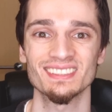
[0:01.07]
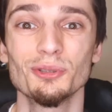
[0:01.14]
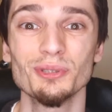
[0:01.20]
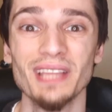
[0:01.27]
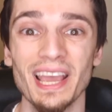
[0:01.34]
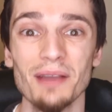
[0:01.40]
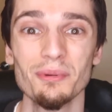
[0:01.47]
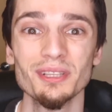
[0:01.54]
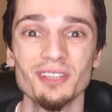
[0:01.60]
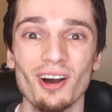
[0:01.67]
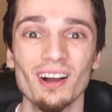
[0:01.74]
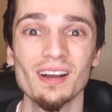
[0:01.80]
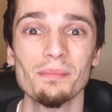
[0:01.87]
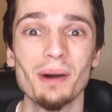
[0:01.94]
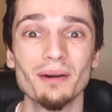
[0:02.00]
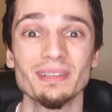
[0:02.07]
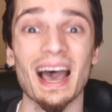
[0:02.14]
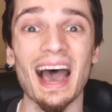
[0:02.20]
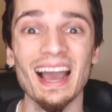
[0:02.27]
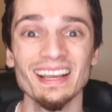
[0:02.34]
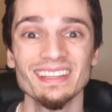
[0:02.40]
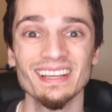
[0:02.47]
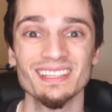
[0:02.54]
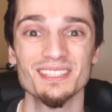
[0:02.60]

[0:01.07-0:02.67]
Today we talk about IDEX